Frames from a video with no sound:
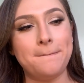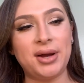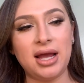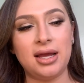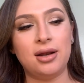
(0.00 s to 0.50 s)

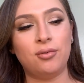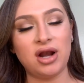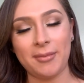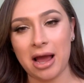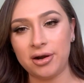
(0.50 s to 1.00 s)
But
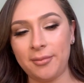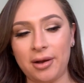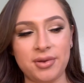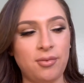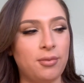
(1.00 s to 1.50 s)
when I'm out and
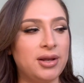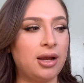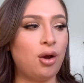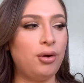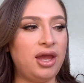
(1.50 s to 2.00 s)
about, people will be
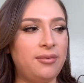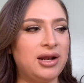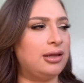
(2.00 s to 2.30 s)
like, oh, him.